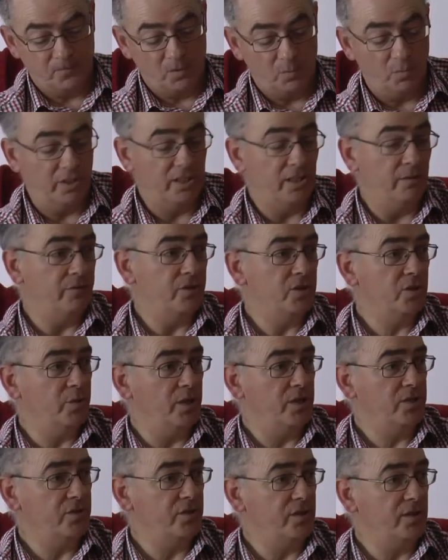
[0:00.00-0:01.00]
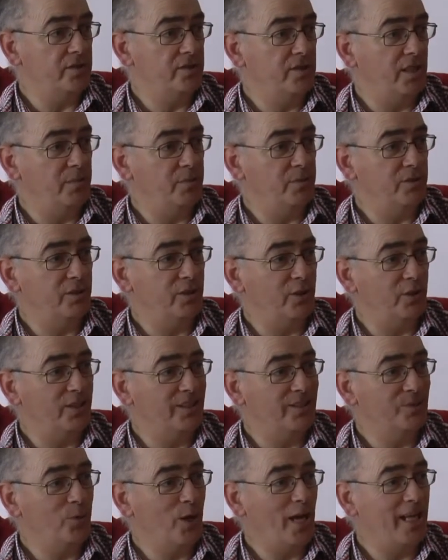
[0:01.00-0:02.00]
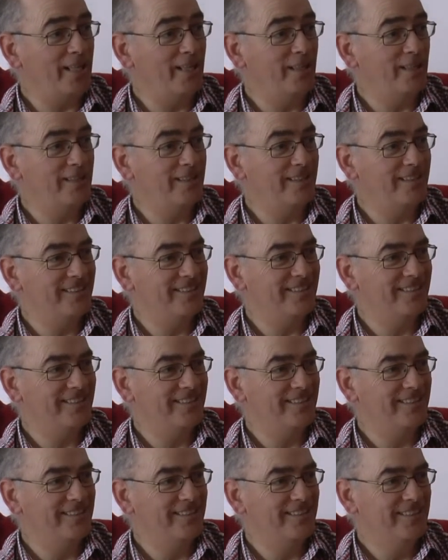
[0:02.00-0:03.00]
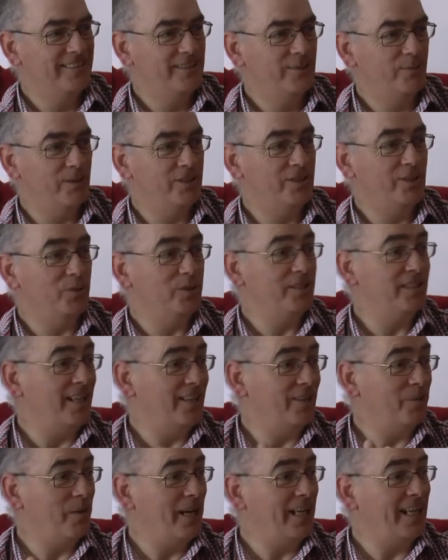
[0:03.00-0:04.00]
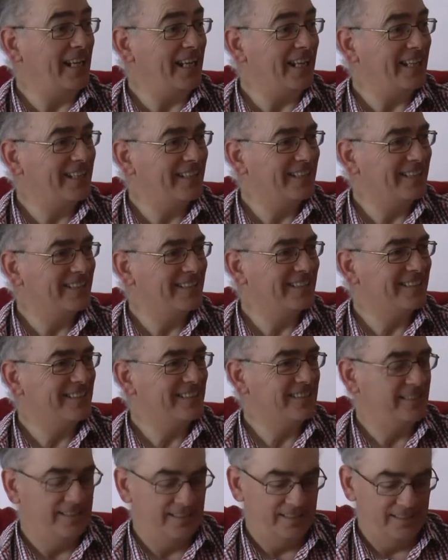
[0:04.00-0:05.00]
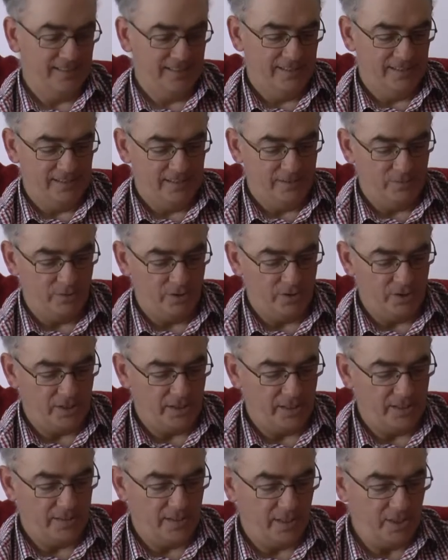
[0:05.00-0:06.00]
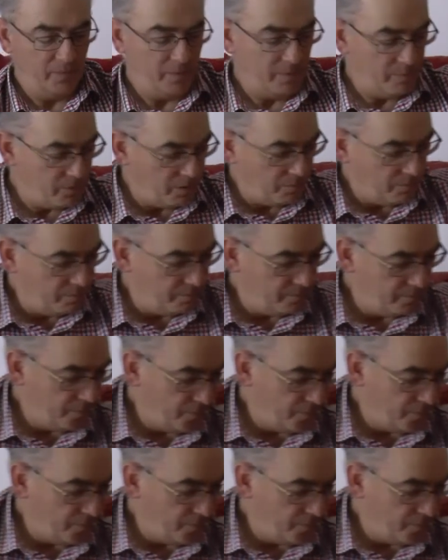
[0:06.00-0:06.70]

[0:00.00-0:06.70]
Well, the obvious question the disciples have got then is when? When should we start to panic? When shall that start to be a problem